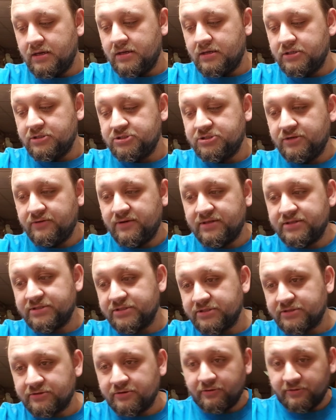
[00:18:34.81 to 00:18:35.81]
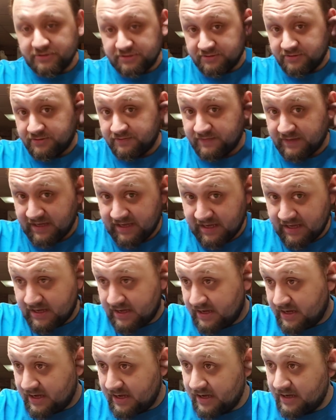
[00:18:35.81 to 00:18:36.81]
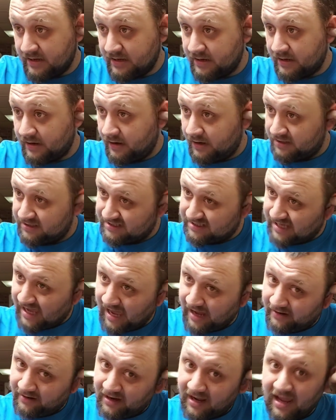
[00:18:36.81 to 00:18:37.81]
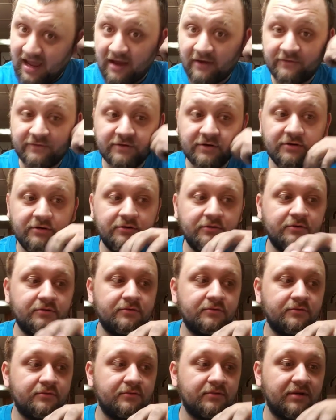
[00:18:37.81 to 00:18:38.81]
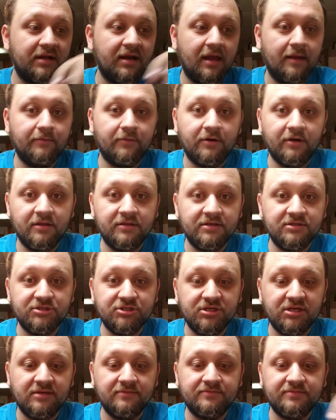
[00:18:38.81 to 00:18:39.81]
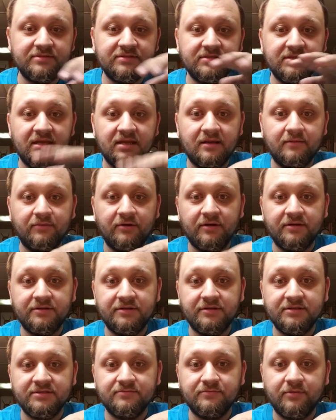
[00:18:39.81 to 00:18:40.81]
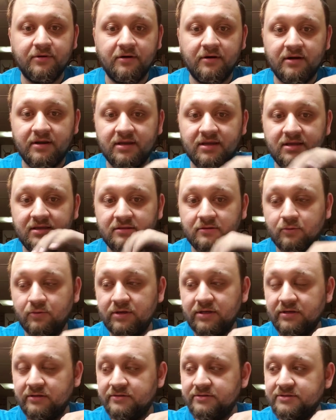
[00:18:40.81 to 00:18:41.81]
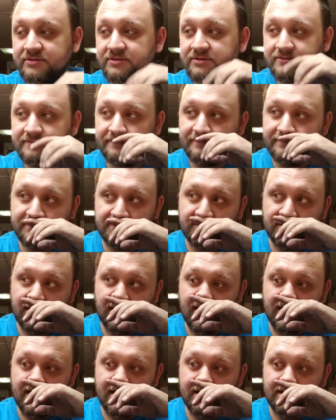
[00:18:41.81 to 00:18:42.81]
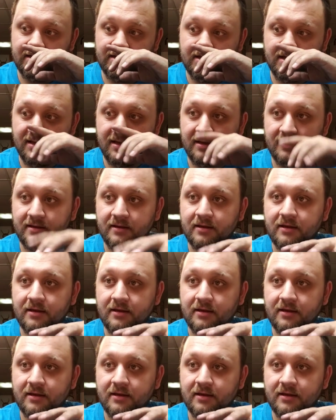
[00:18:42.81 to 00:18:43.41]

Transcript: She went to the course with me on Saturday afternoon when I bought the Jeeps and I bought this body and the wheels. And I